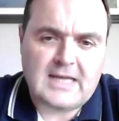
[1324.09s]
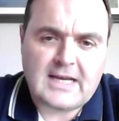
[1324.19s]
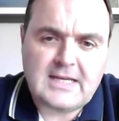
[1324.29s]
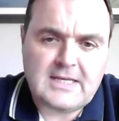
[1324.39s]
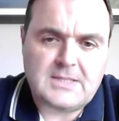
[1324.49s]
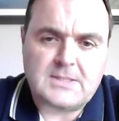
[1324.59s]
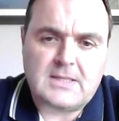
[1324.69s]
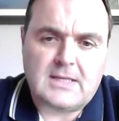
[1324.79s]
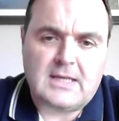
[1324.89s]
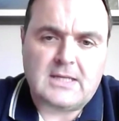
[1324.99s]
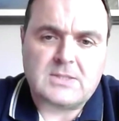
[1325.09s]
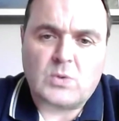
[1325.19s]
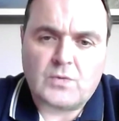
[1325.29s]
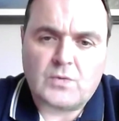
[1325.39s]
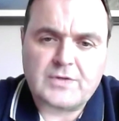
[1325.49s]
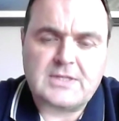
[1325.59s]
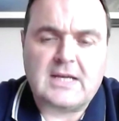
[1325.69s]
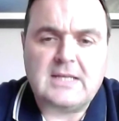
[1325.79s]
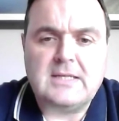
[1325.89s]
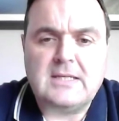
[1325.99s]
lacking is
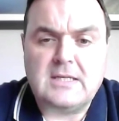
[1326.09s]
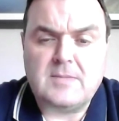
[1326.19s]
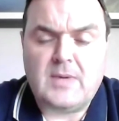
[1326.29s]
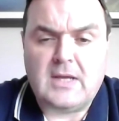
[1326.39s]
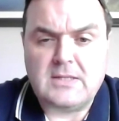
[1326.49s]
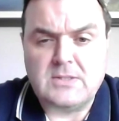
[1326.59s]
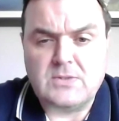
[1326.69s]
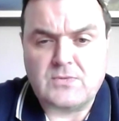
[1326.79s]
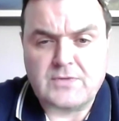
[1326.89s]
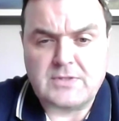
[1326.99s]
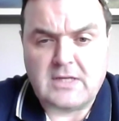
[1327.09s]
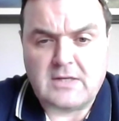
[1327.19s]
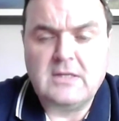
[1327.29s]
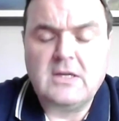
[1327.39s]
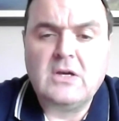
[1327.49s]
oversight and independent oversight